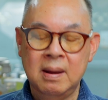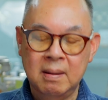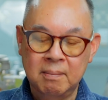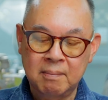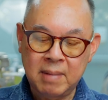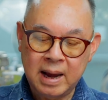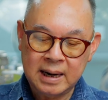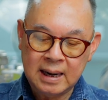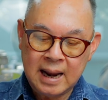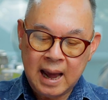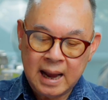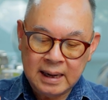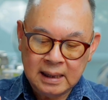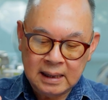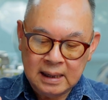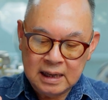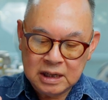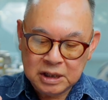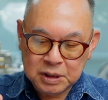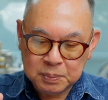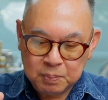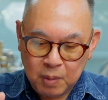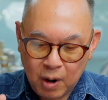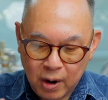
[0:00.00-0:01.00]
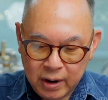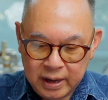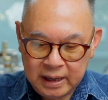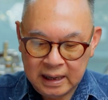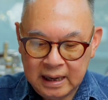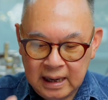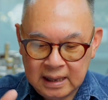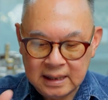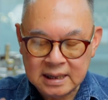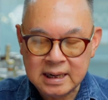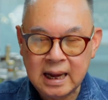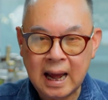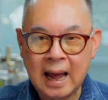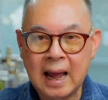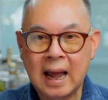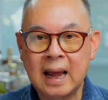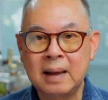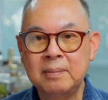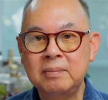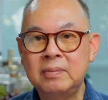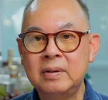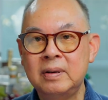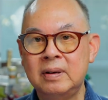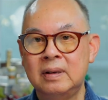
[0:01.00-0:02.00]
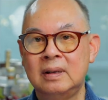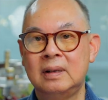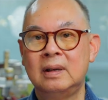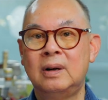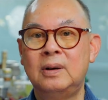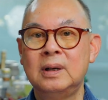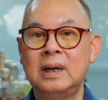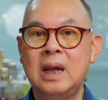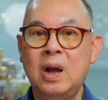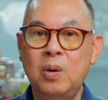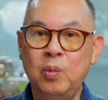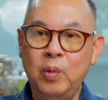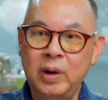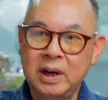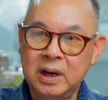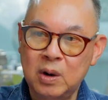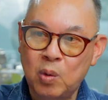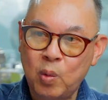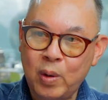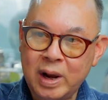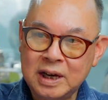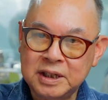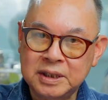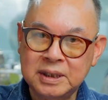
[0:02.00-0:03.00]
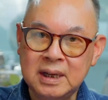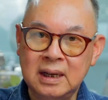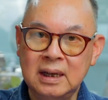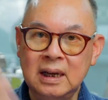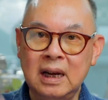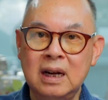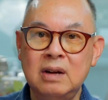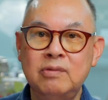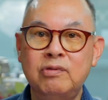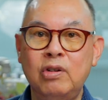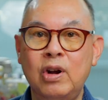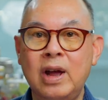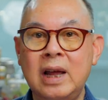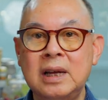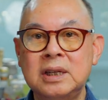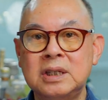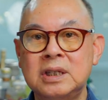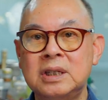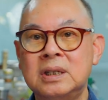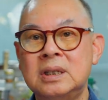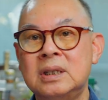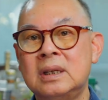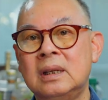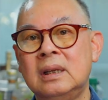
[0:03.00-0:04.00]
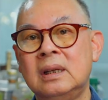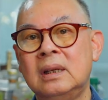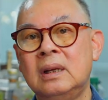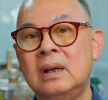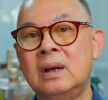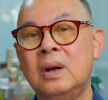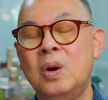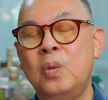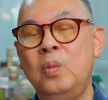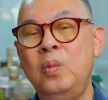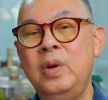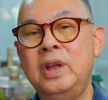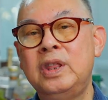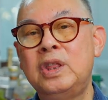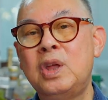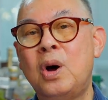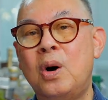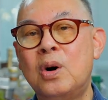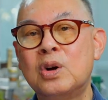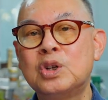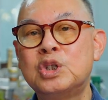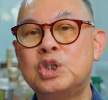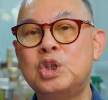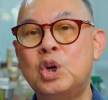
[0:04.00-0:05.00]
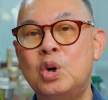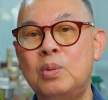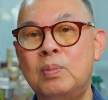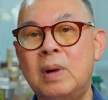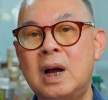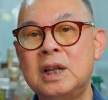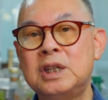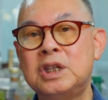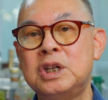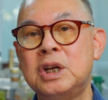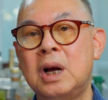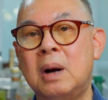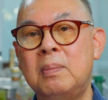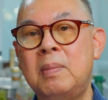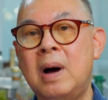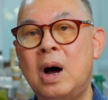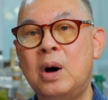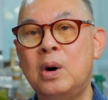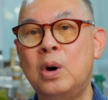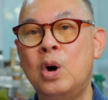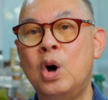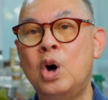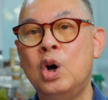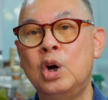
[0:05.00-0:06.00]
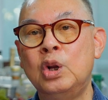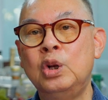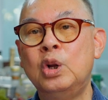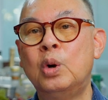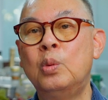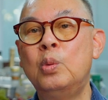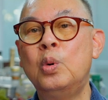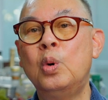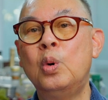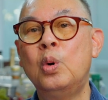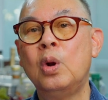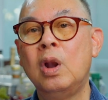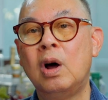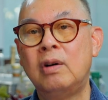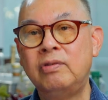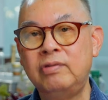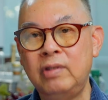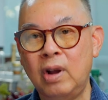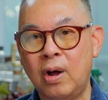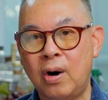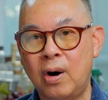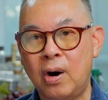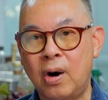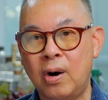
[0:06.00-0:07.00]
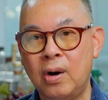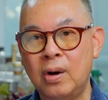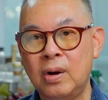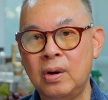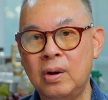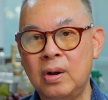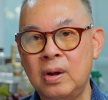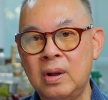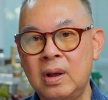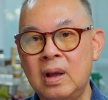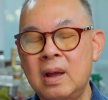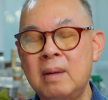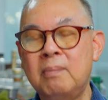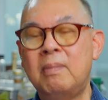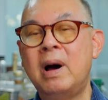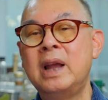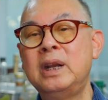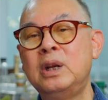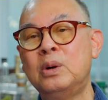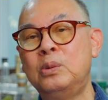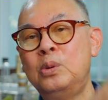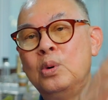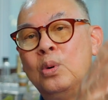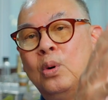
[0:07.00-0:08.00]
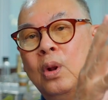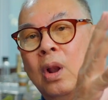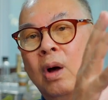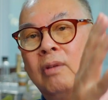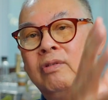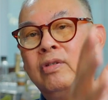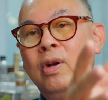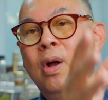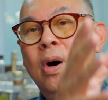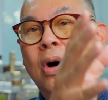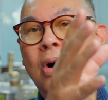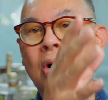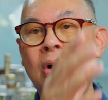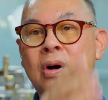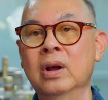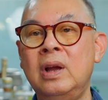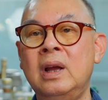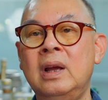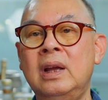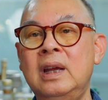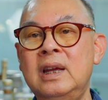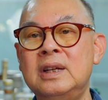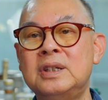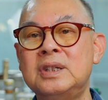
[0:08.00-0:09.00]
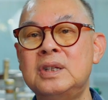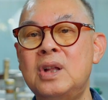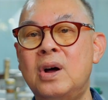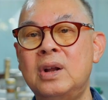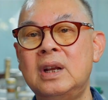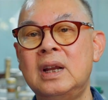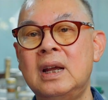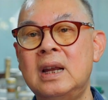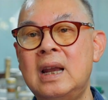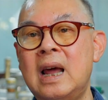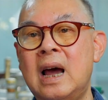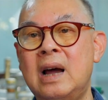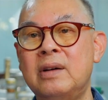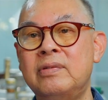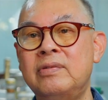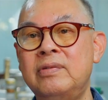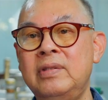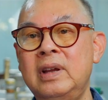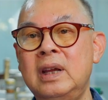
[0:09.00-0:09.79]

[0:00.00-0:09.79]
But at this point in time, with the Western influence, we talk so much about the rule of law. But the rule of law is not enough.